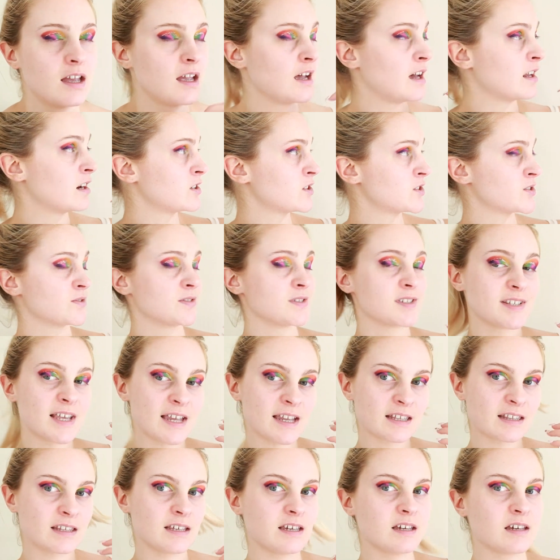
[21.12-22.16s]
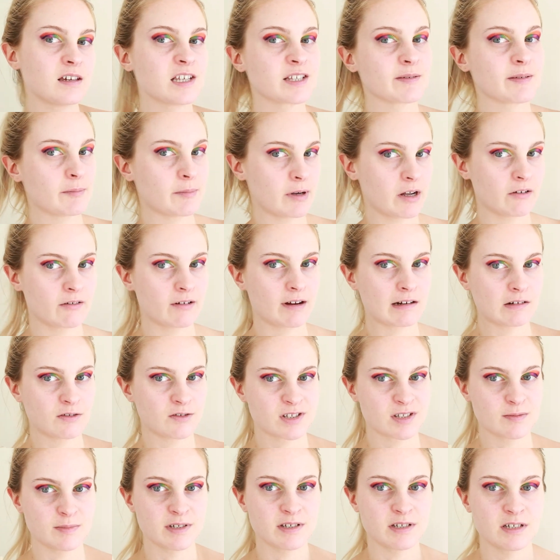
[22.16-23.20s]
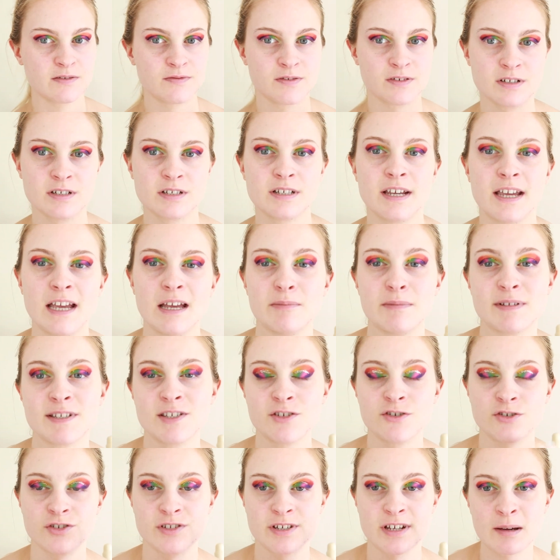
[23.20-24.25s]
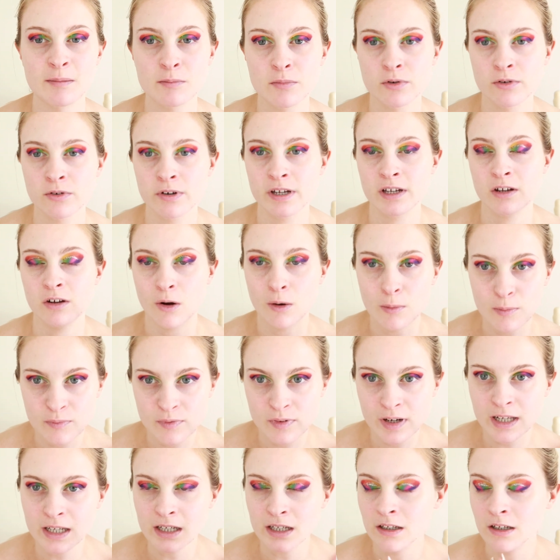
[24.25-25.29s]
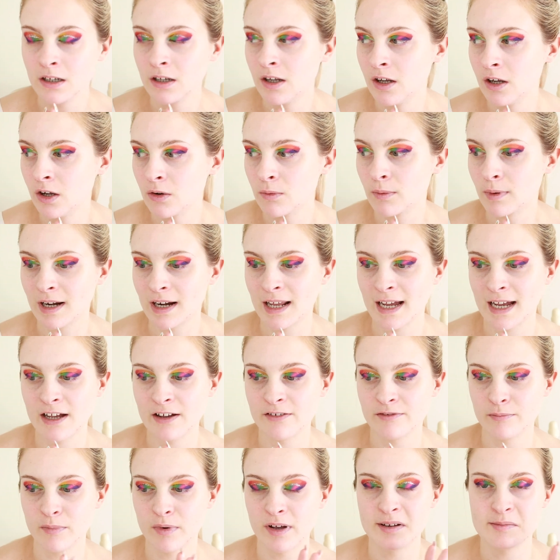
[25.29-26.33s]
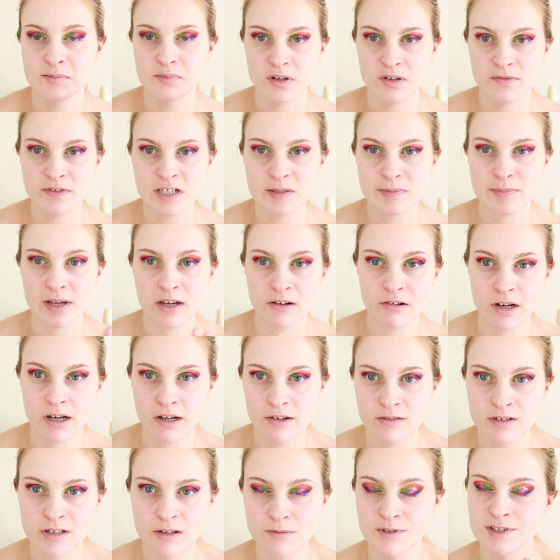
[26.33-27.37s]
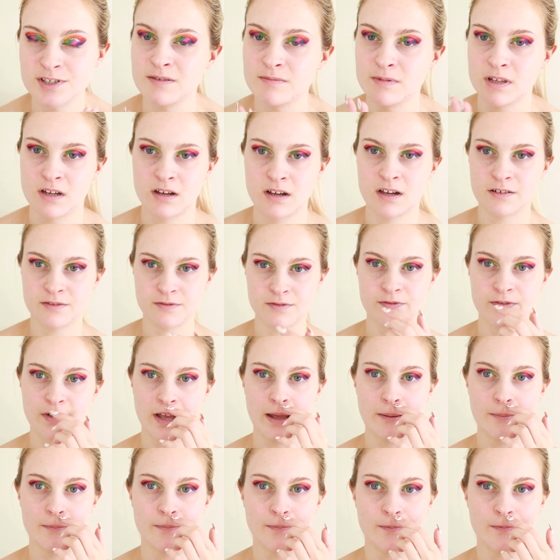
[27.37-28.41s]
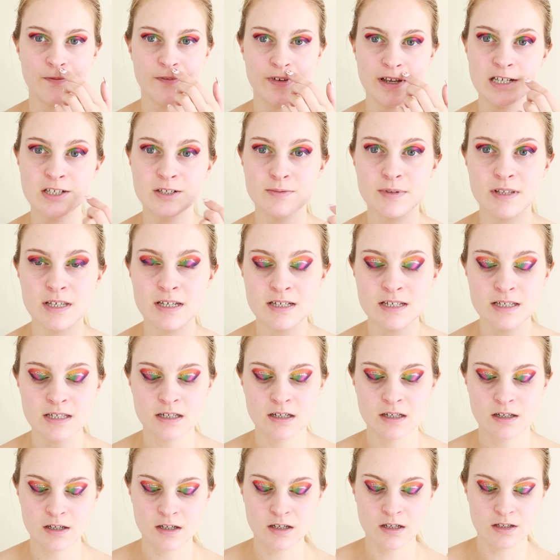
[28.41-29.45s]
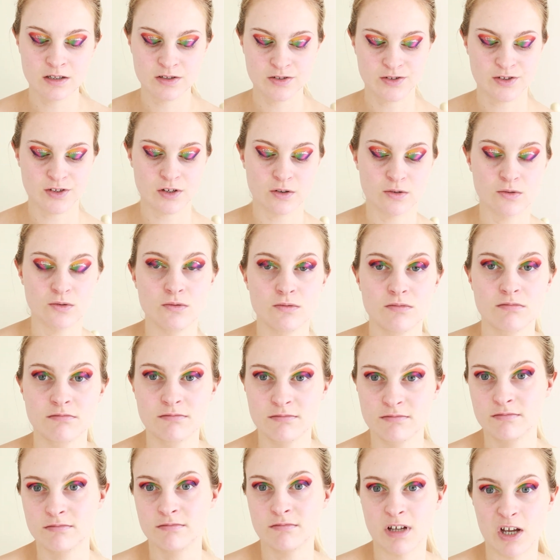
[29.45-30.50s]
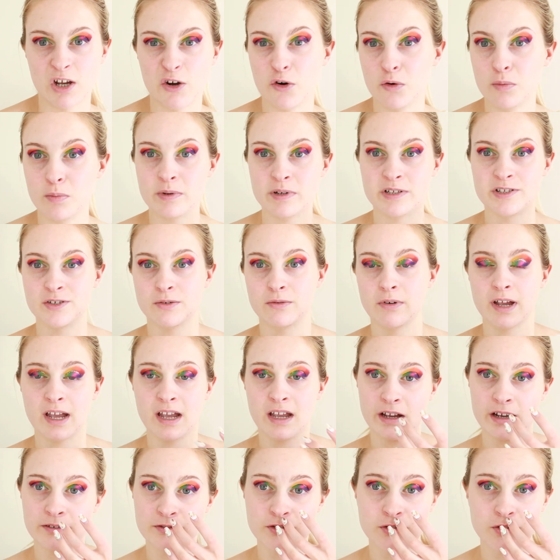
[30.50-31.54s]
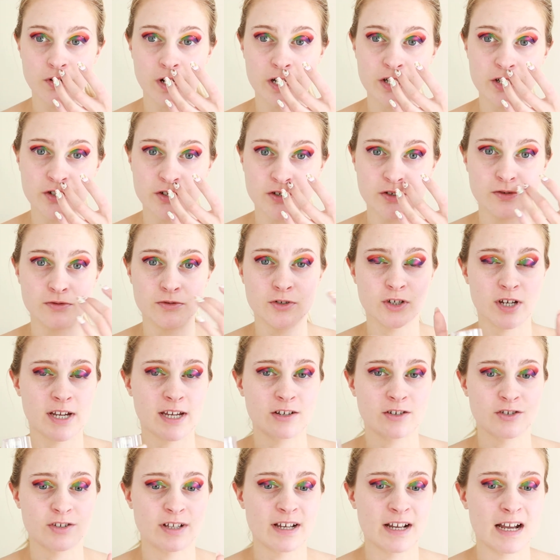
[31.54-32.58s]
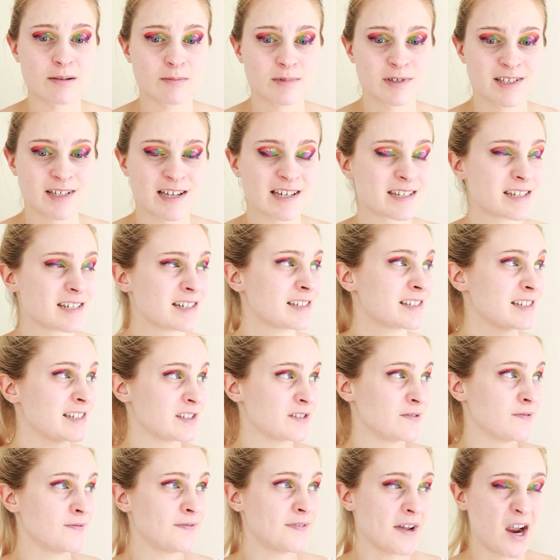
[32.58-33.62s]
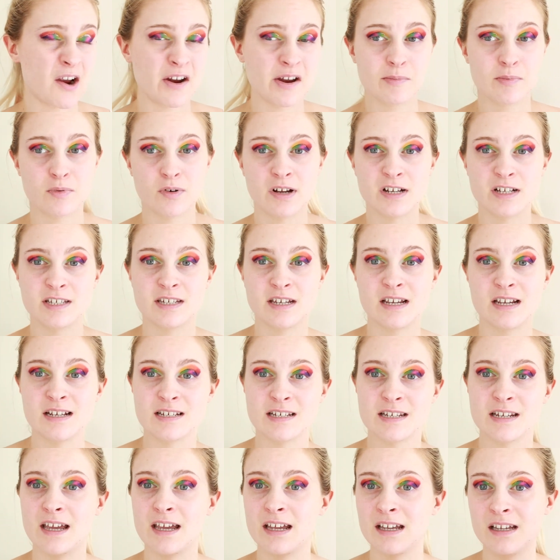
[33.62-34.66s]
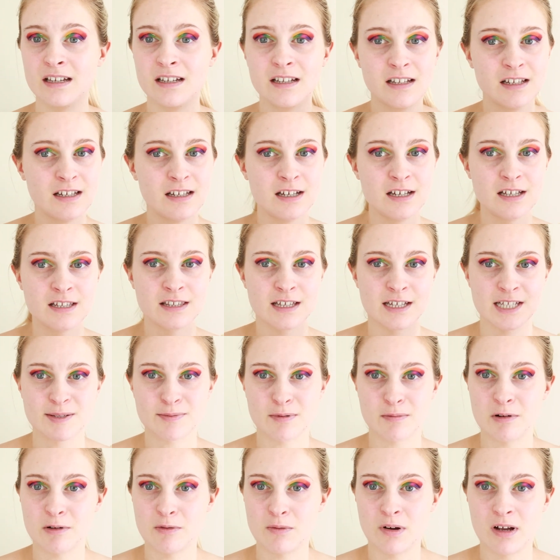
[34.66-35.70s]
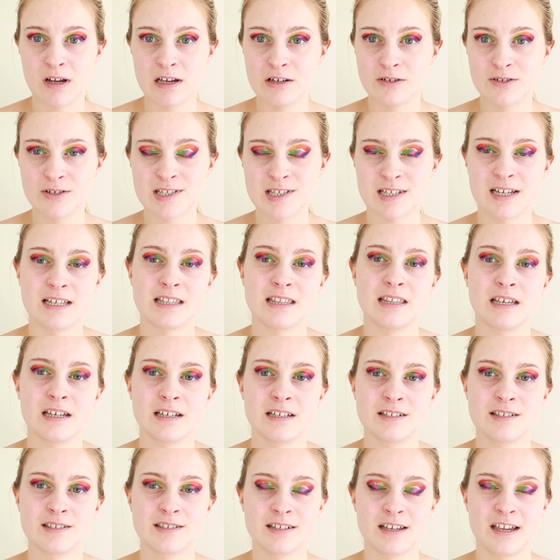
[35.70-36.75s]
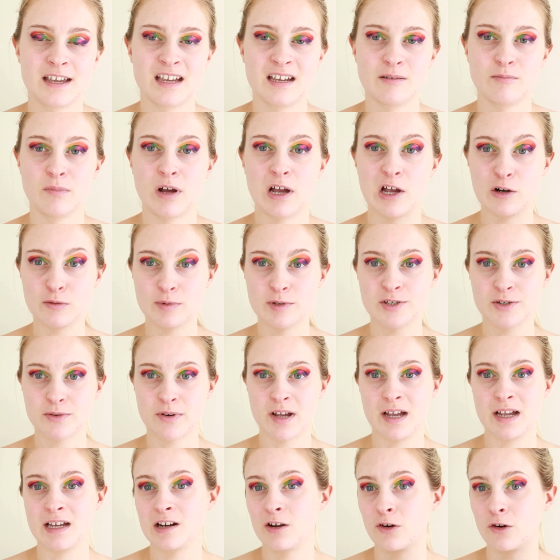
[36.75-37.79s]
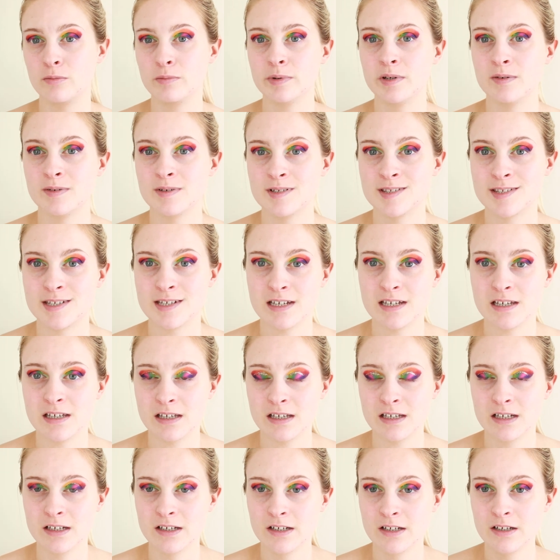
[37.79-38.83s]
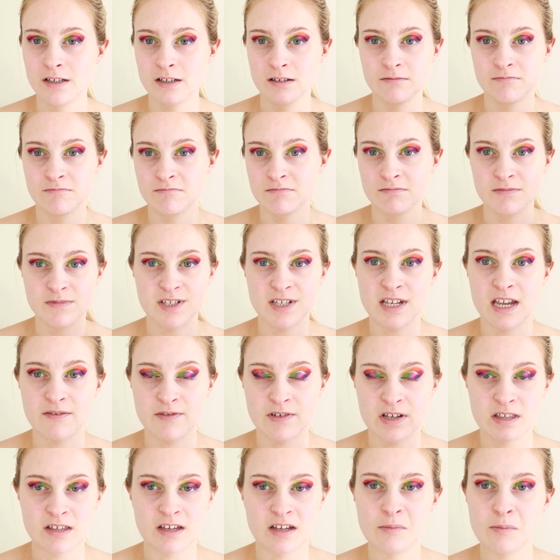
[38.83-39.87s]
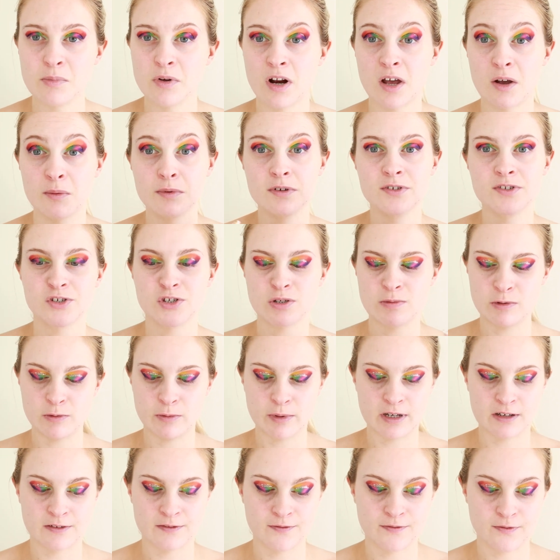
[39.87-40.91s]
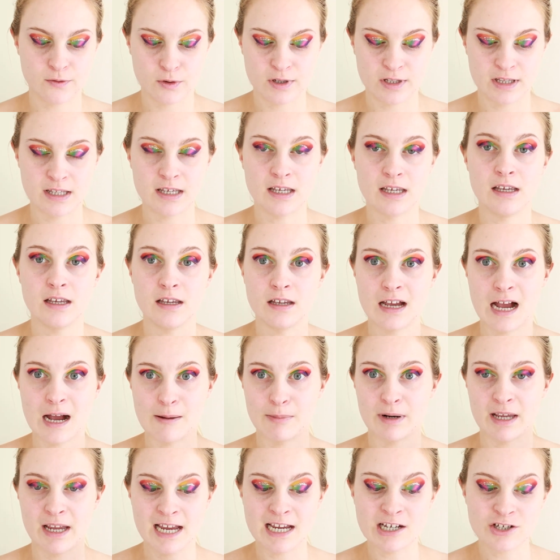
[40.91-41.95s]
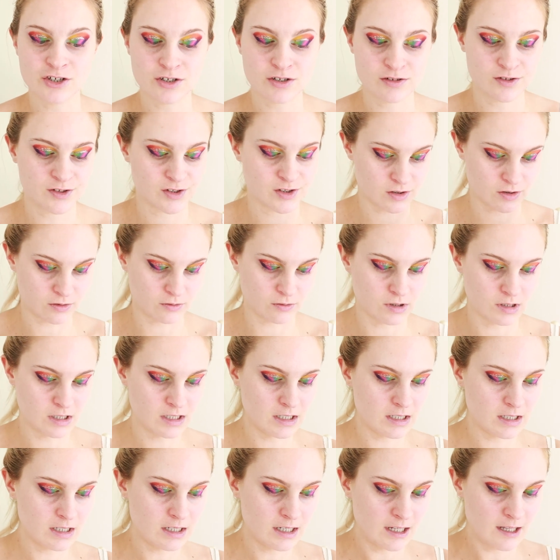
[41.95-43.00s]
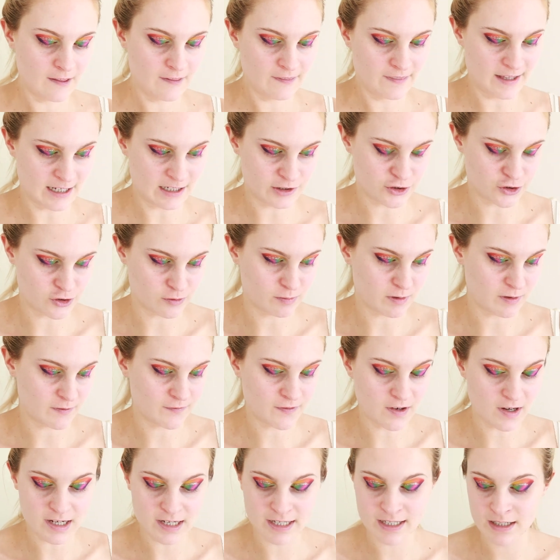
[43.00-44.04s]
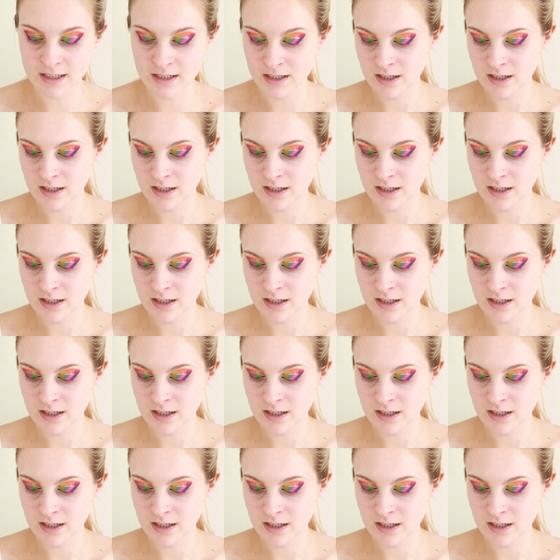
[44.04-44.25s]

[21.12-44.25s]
And also the second thing is my background looks a bit different, and this is just temporary, hopefully. While I have my previous background, I want something kind of fixed with it, so I hope it's okay. I've tried to change the camera settings. It's a very bright day today. That's probably why it looks like this. I hope it's okay and I hope you can see everything, but I will zoom you in for the application, so that should be fine.